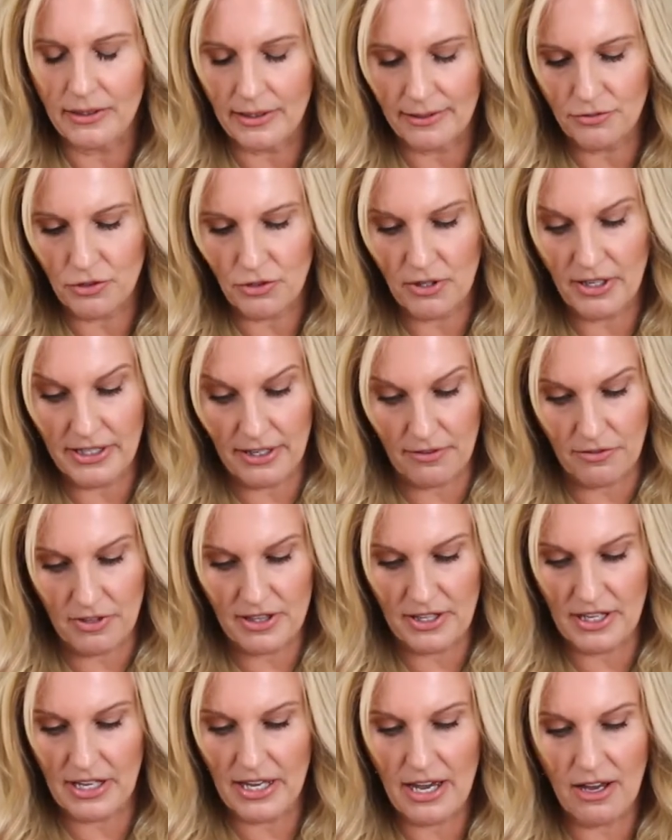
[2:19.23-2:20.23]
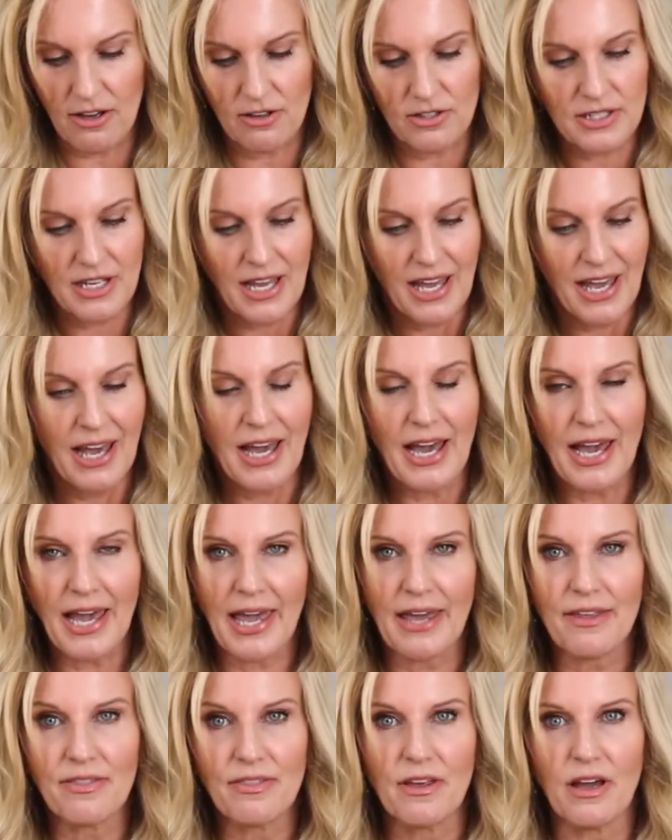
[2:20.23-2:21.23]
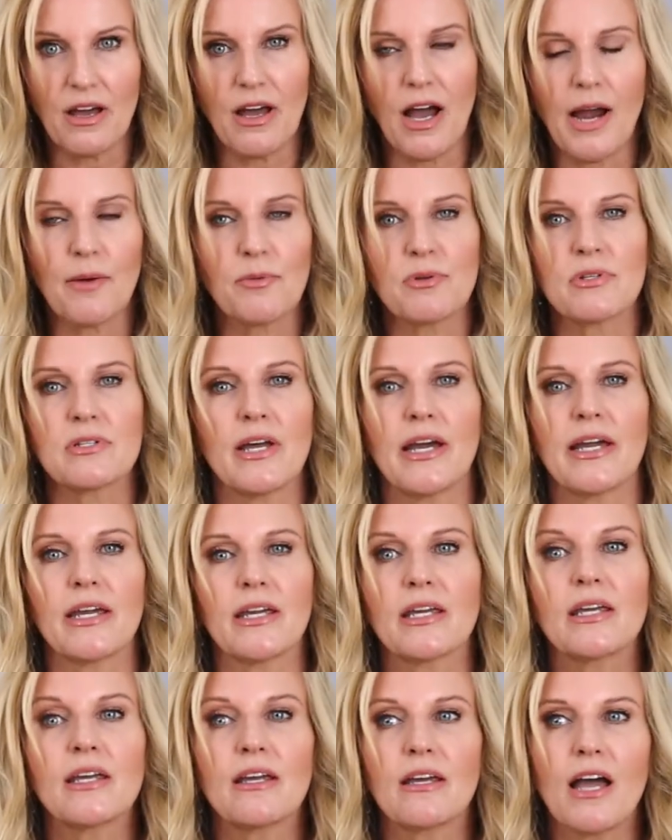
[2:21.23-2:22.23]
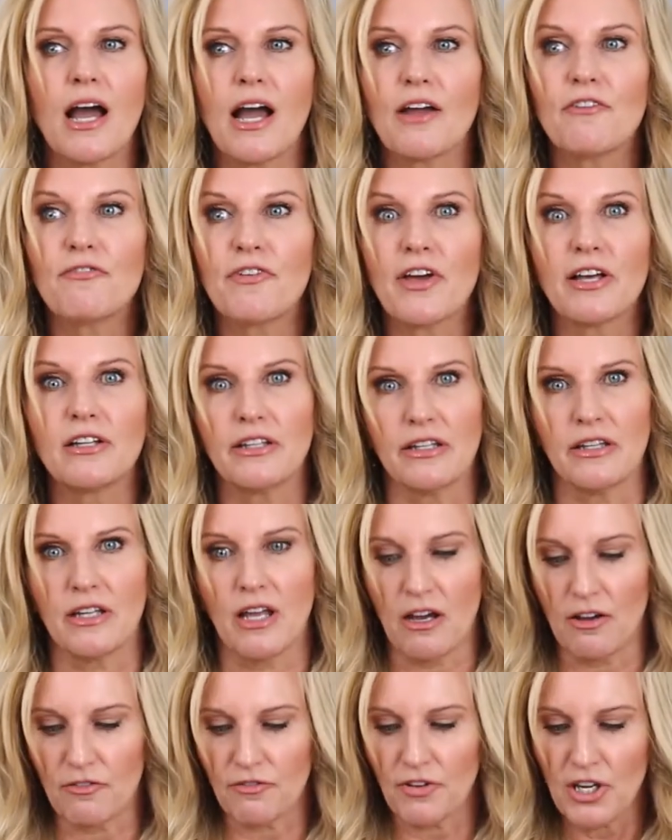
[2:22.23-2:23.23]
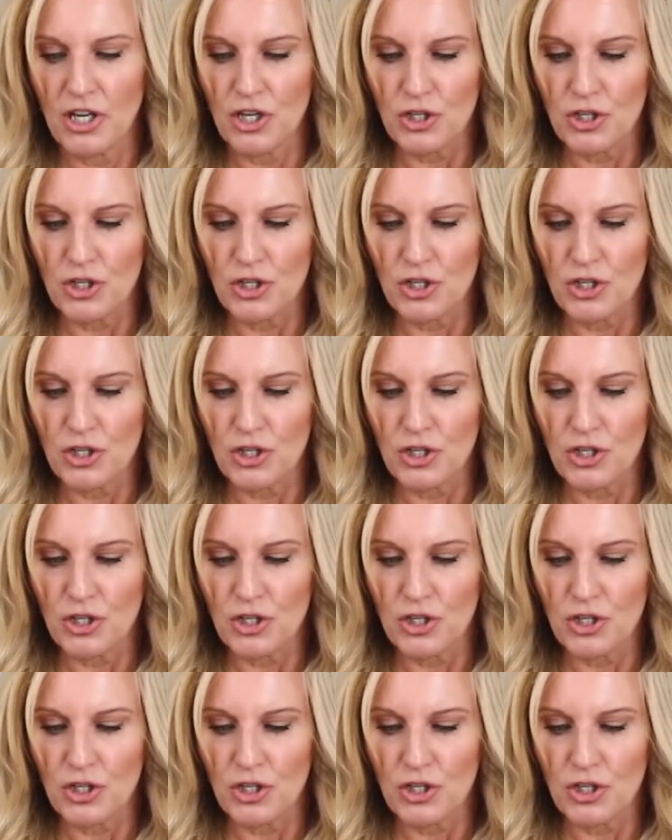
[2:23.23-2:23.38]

I've tried everything else, and I was like, I fell in love.